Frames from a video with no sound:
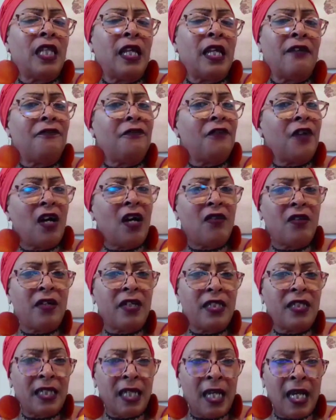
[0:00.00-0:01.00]
their
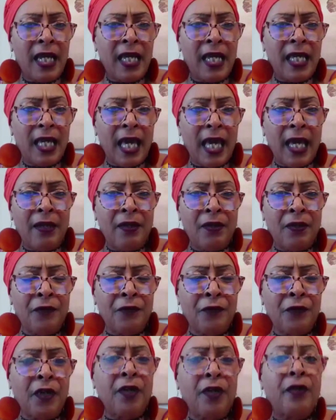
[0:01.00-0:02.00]
father dying at
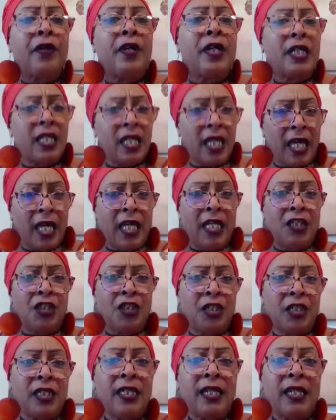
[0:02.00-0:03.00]
an early
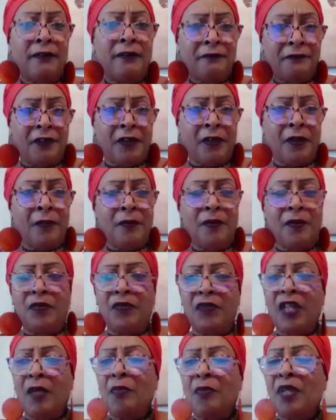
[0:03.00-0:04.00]
age and left
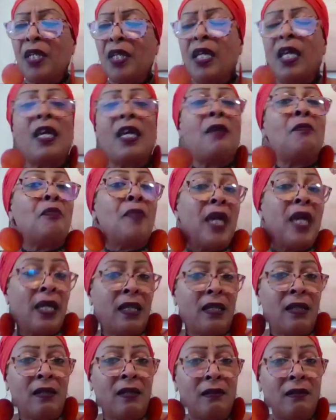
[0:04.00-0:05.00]
them, they became
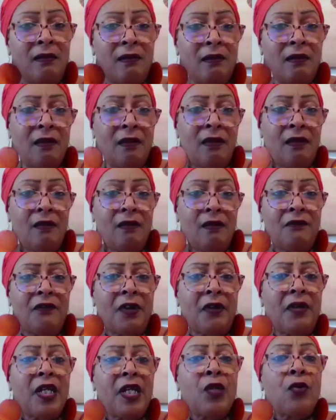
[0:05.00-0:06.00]
men
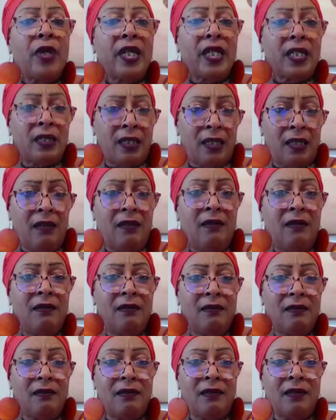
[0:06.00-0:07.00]
very quickly,
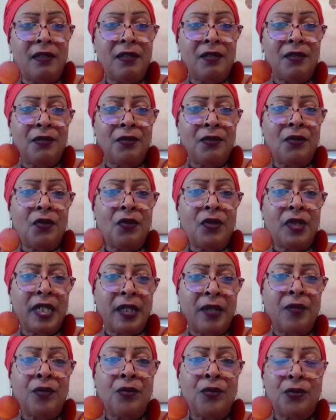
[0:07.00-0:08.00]

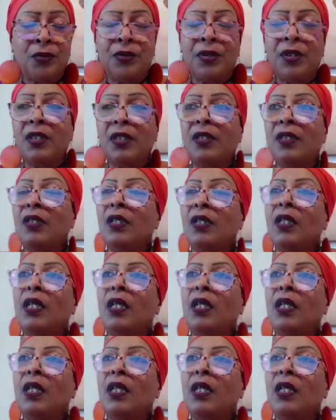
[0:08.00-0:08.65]
on their own.